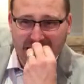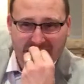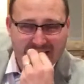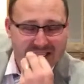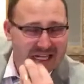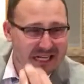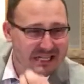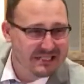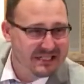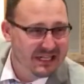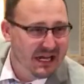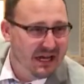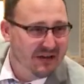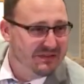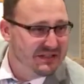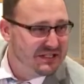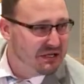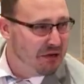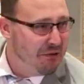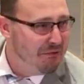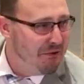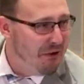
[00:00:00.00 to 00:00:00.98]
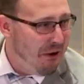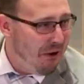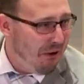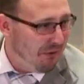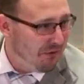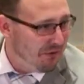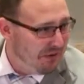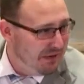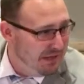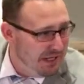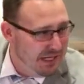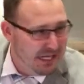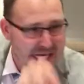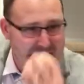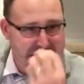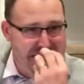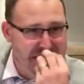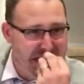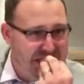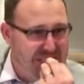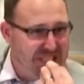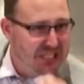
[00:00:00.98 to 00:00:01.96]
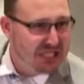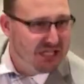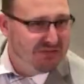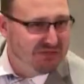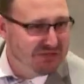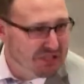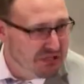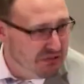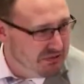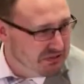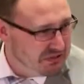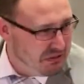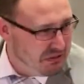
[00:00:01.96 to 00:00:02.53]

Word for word: He does it of his own heart. Amen. He does it of his own